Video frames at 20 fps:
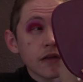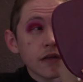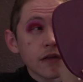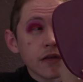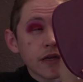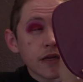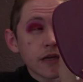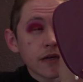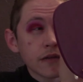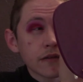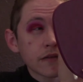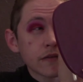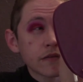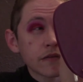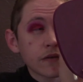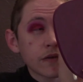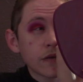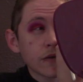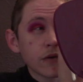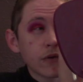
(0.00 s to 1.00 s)
And
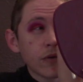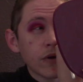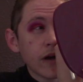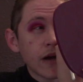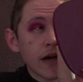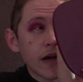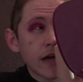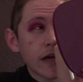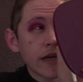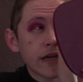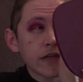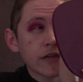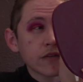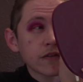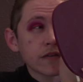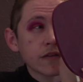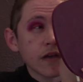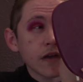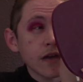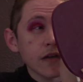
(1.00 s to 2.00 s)
so I
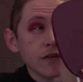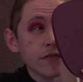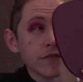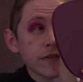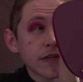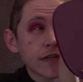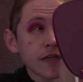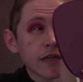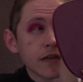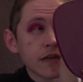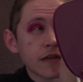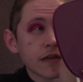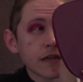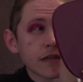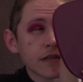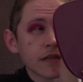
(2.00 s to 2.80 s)
just kind of like,